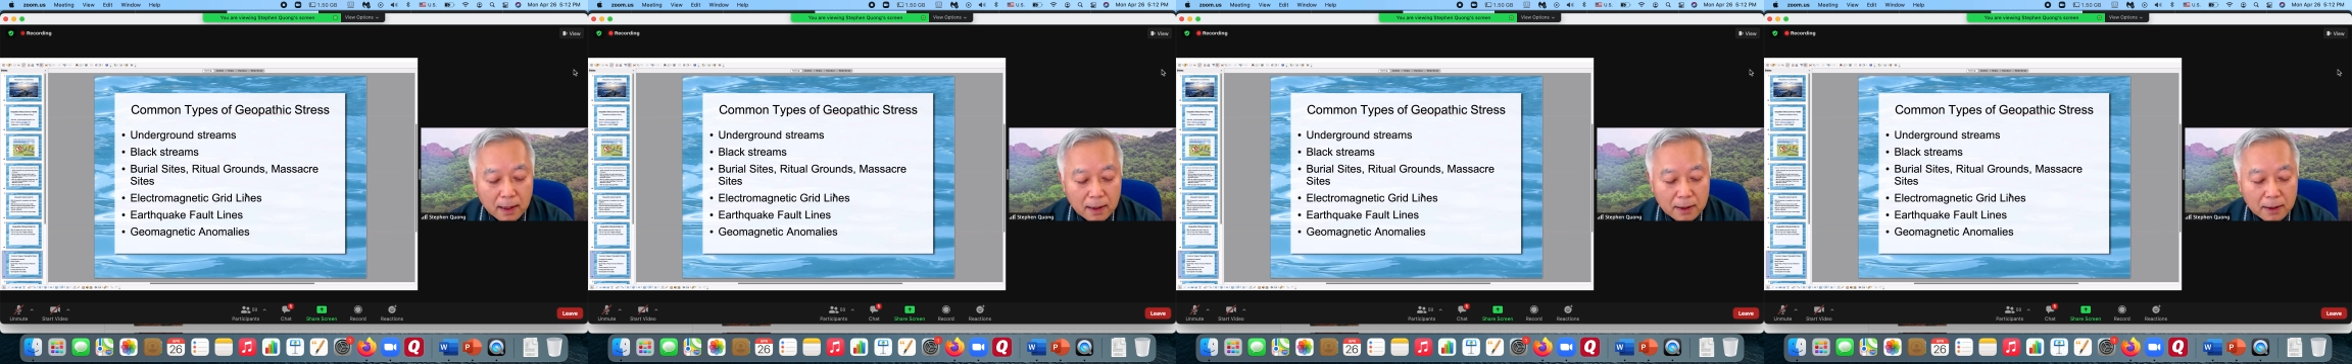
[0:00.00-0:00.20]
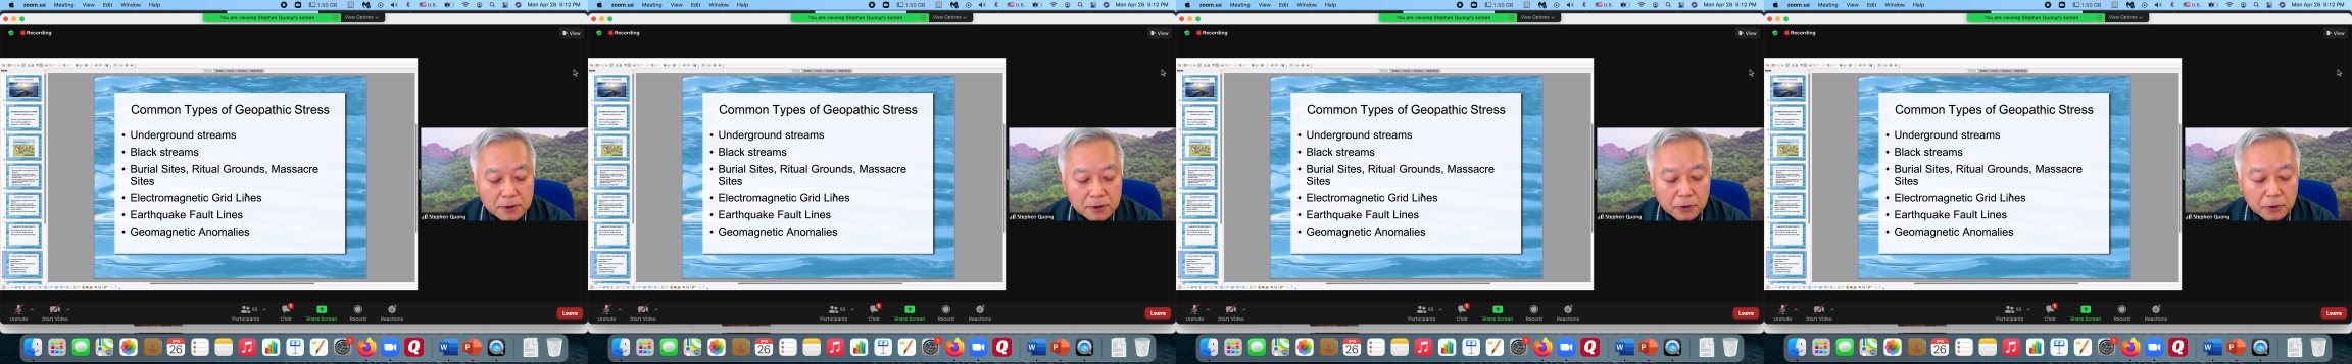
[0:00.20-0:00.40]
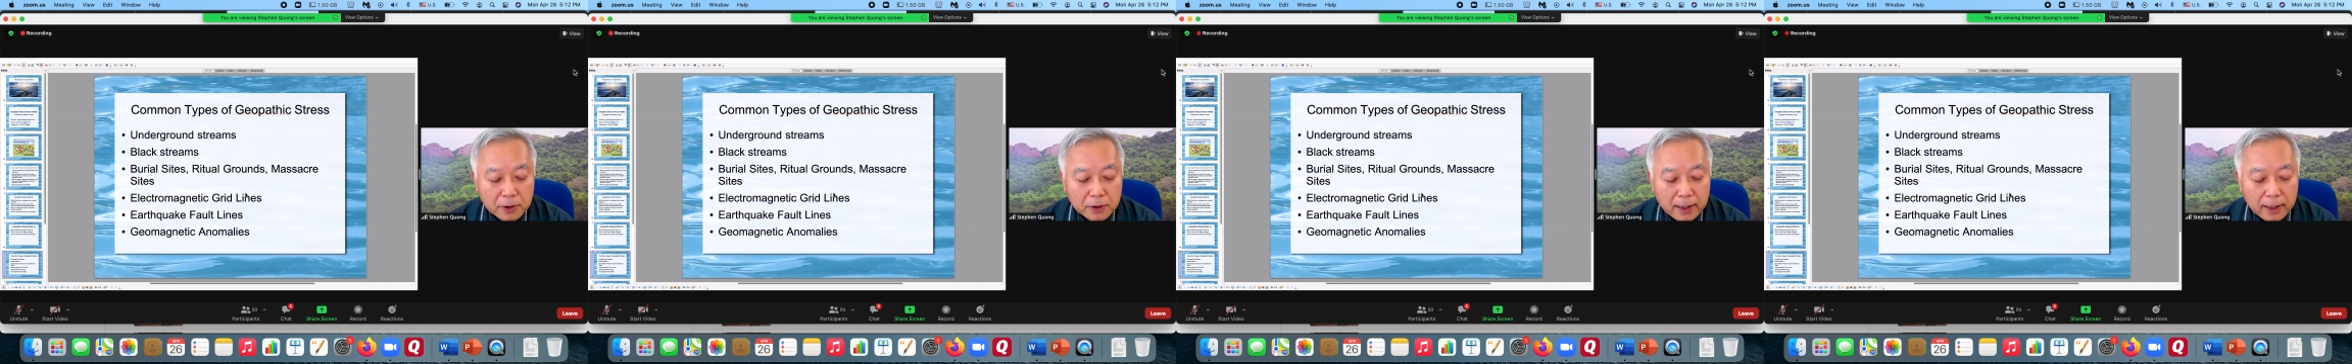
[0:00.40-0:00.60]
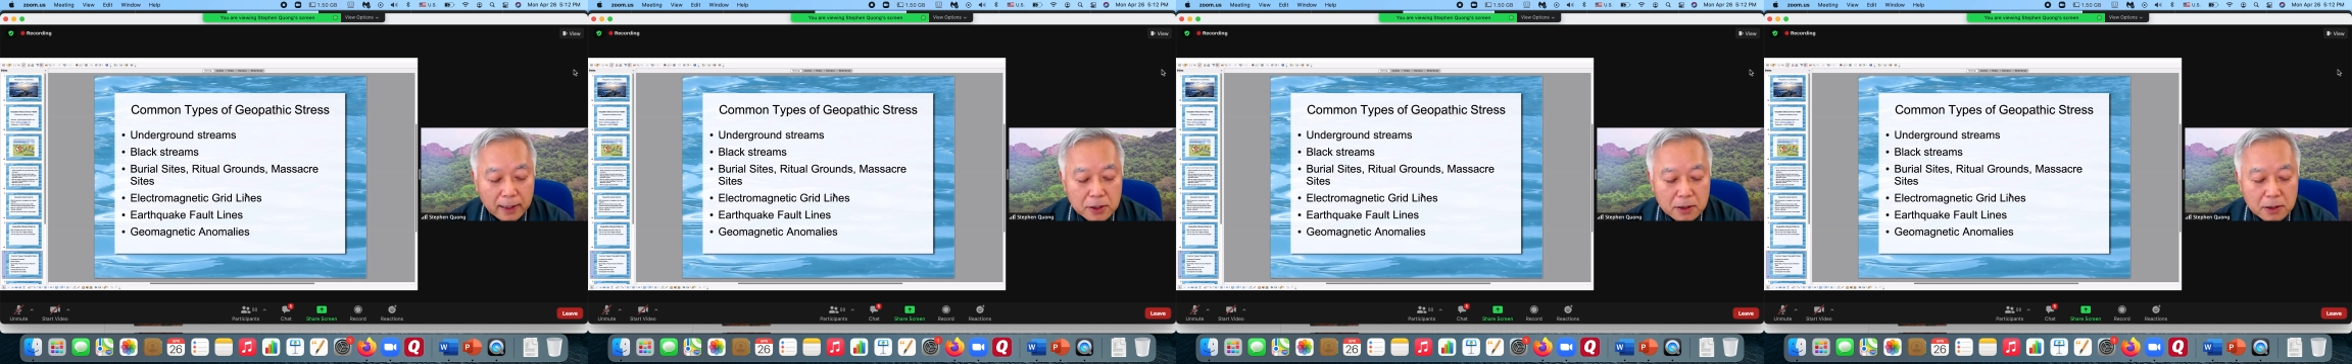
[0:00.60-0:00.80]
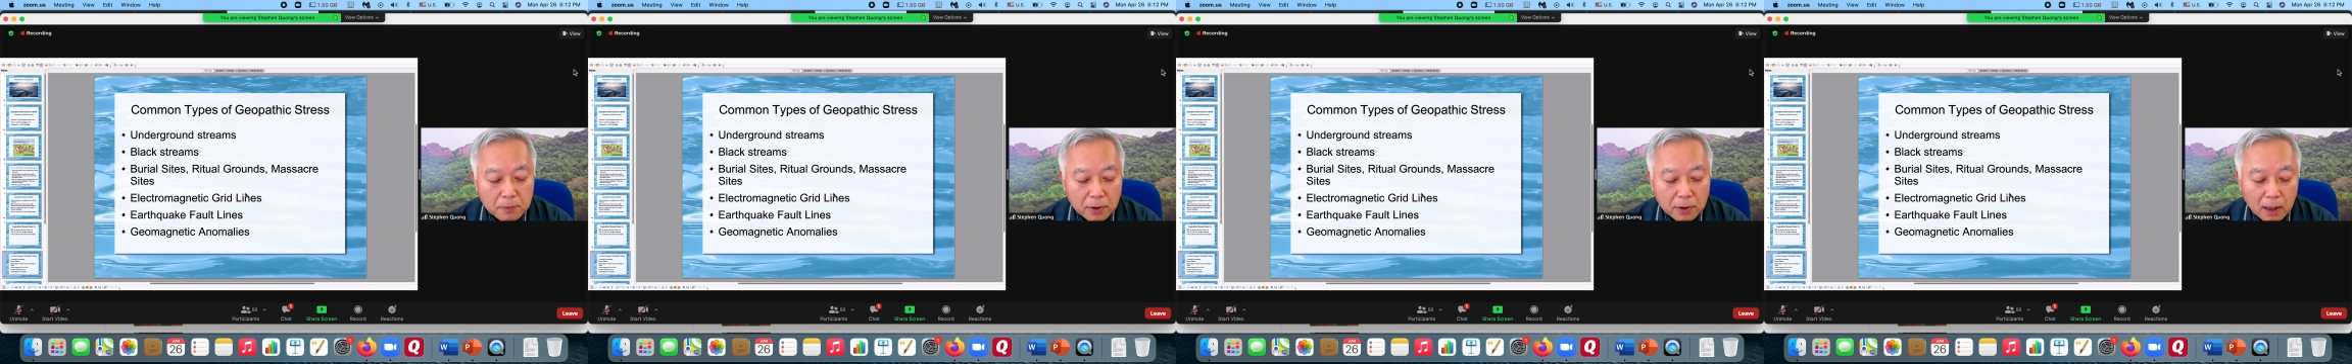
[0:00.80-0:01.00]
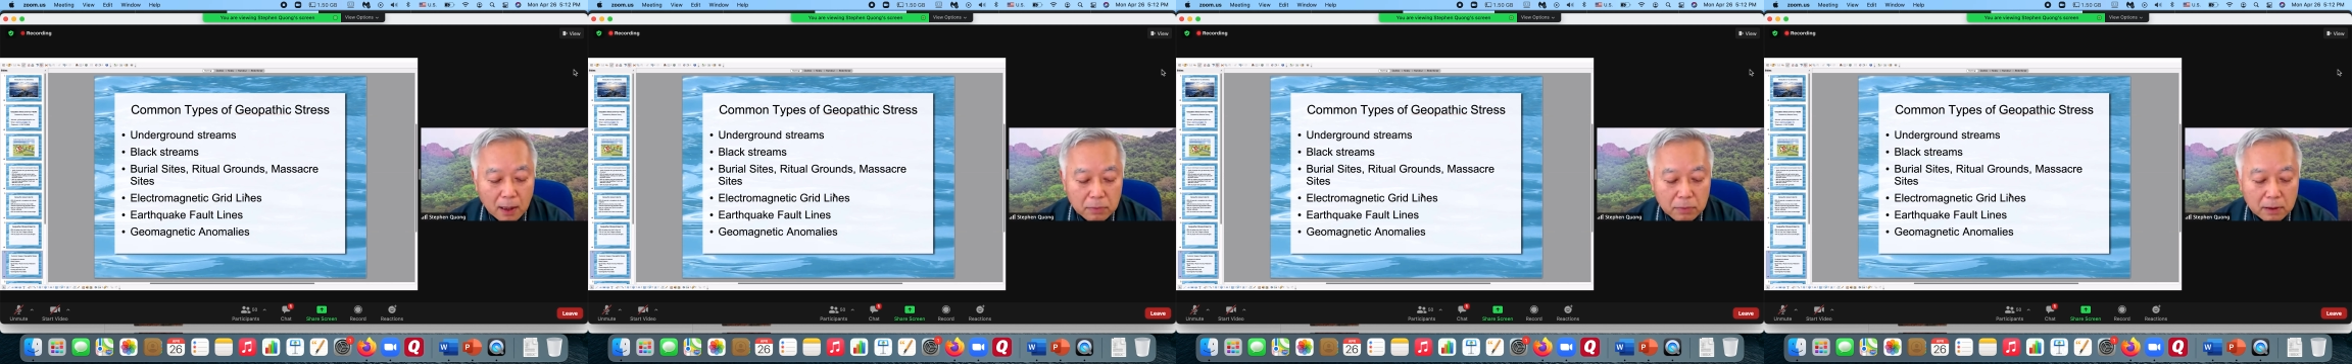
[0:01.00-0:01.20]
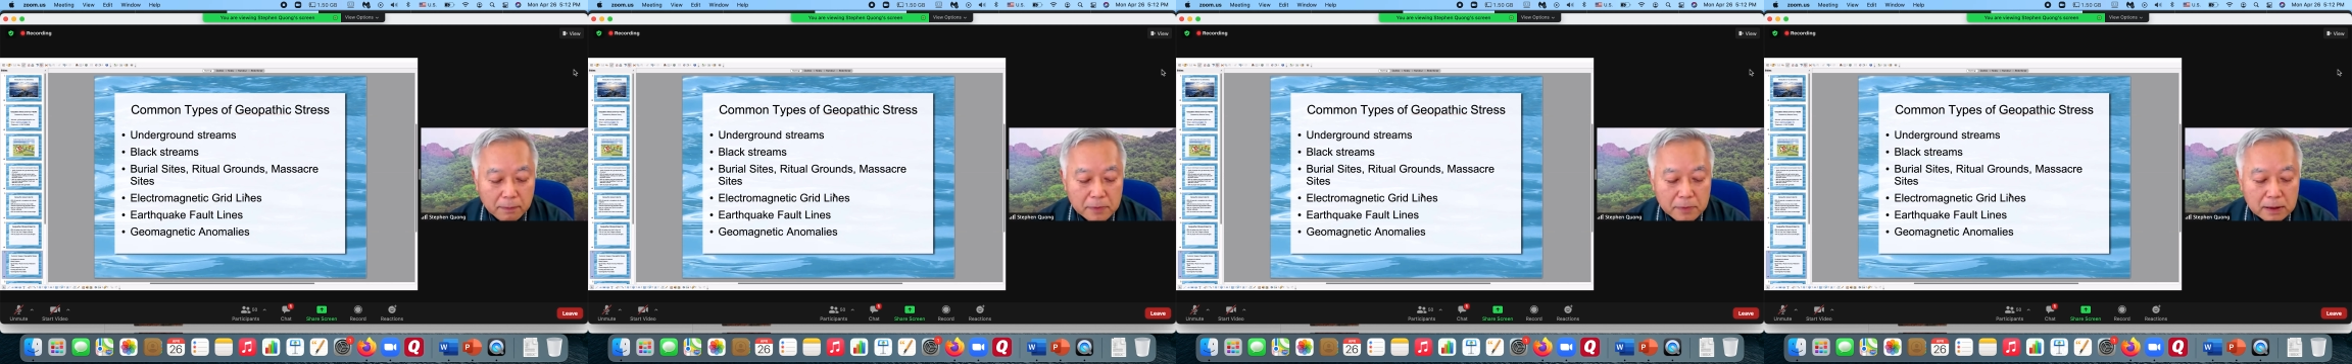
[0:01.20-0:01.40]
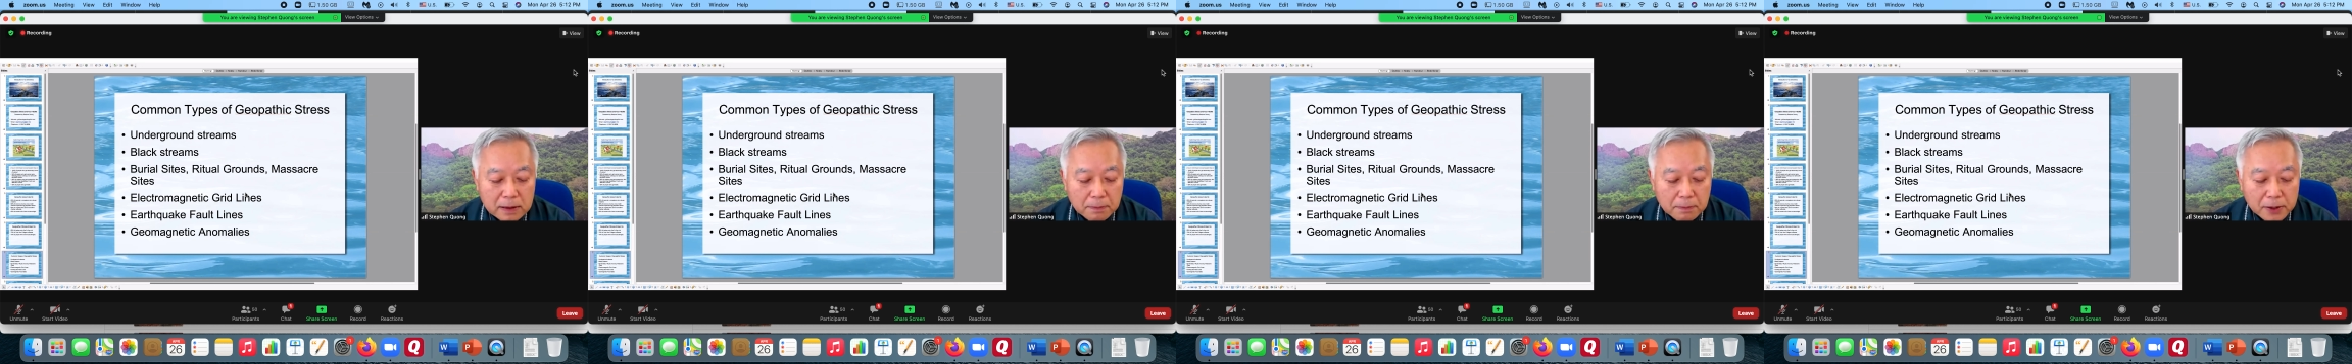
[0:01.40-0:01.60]
circulation
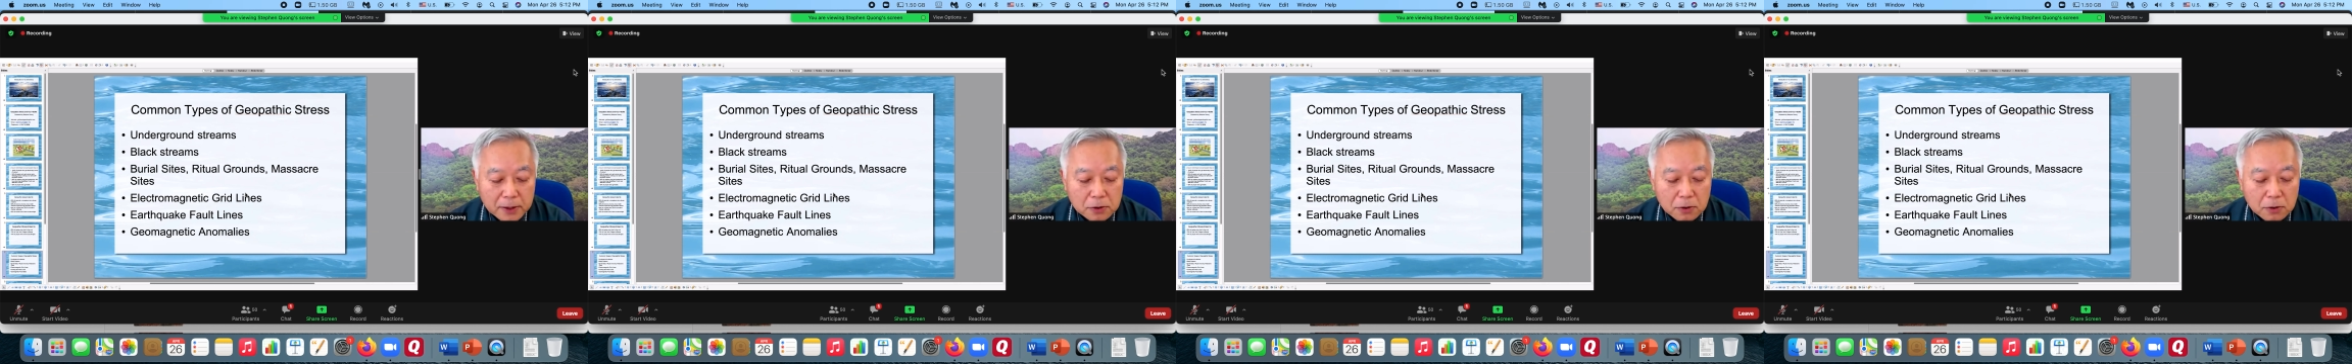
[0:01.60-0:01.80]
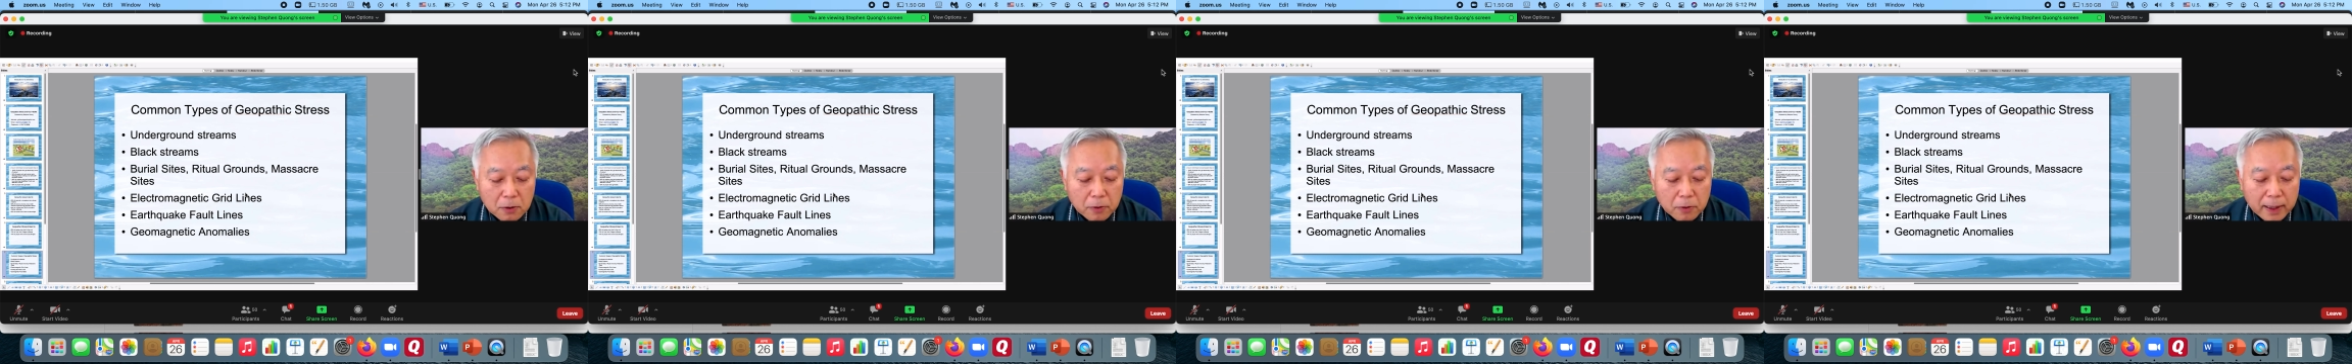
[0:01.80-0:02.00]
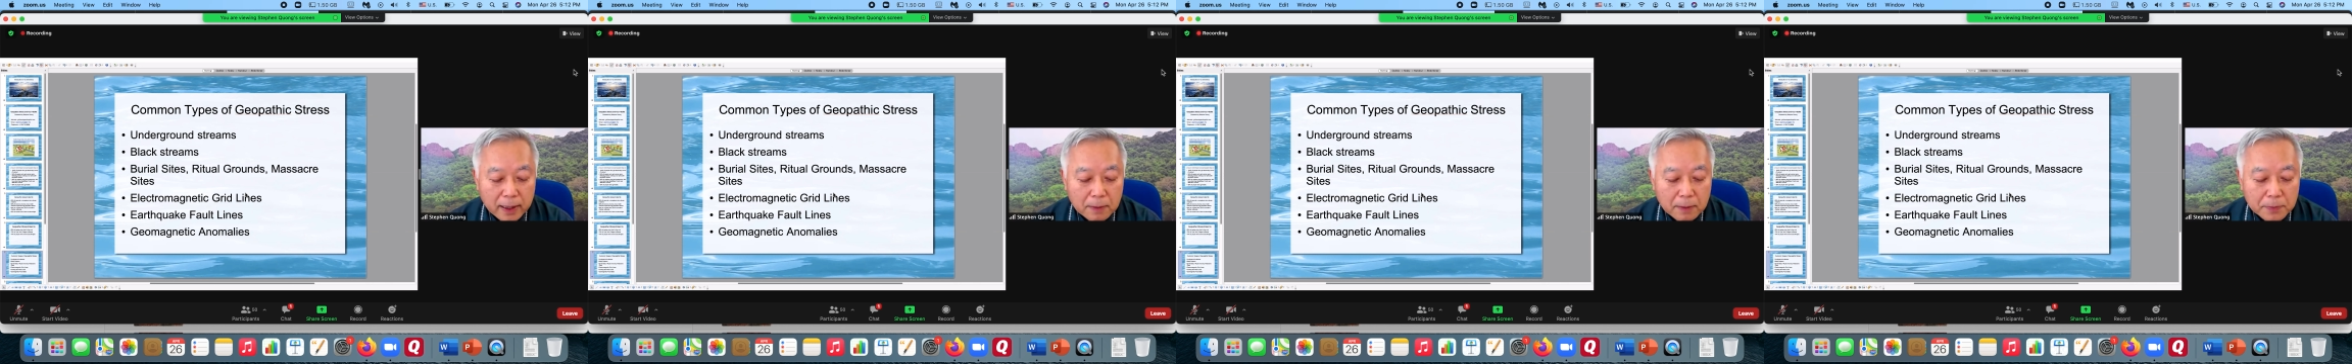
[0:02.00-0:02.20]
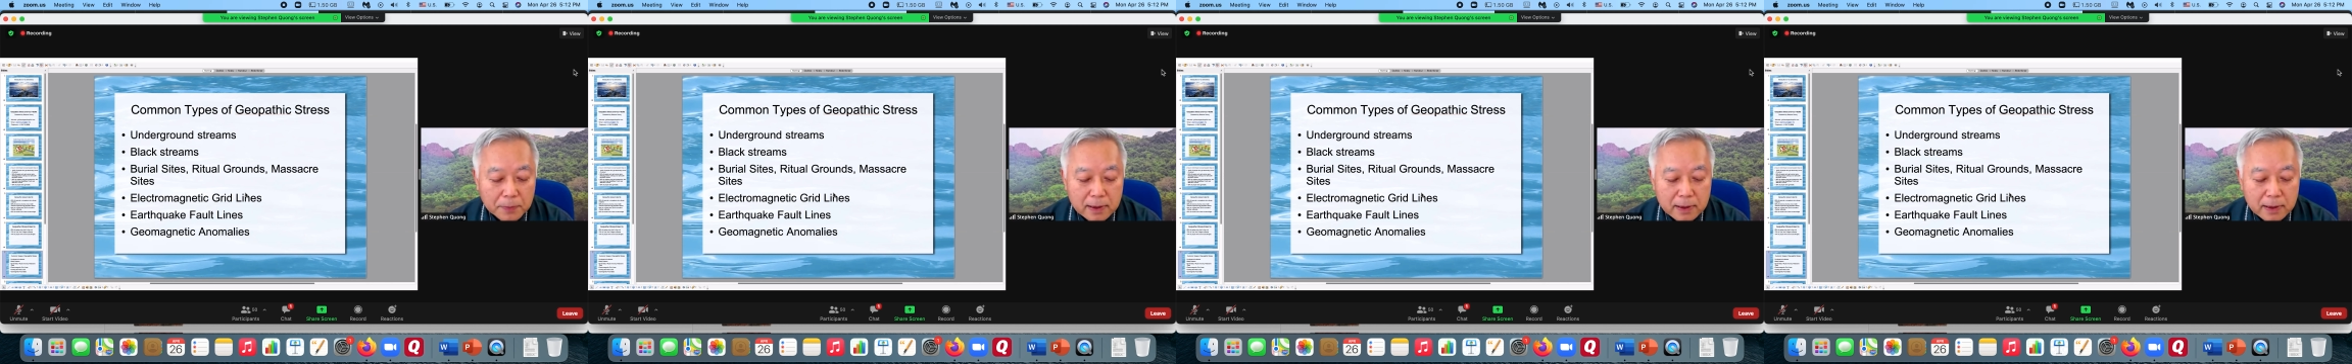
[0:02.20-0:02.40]
problems, muscle cramps,